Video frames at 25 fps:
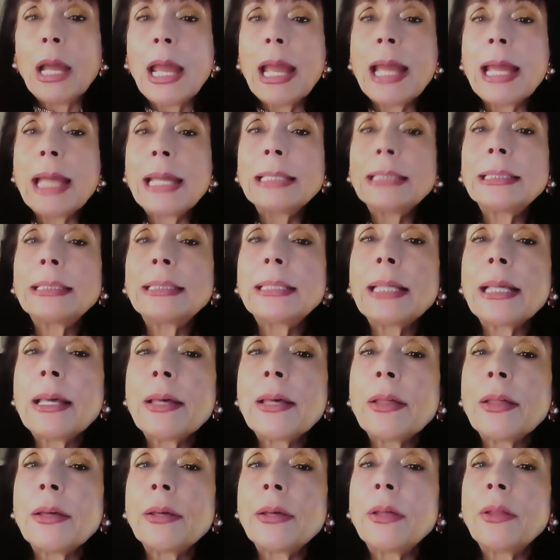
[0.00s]
at
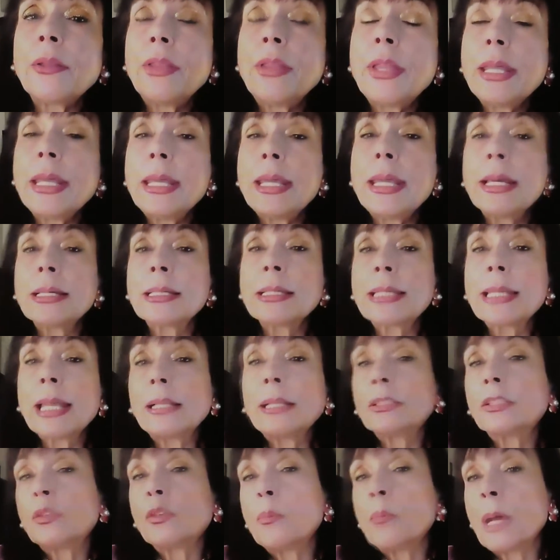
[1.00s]
the
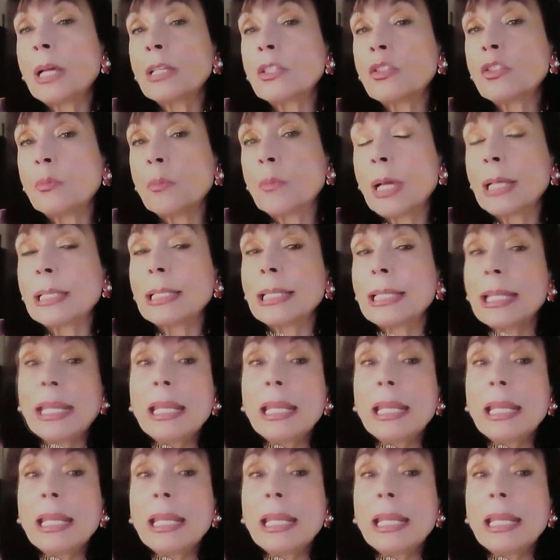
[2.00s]
skeletal muscle mass,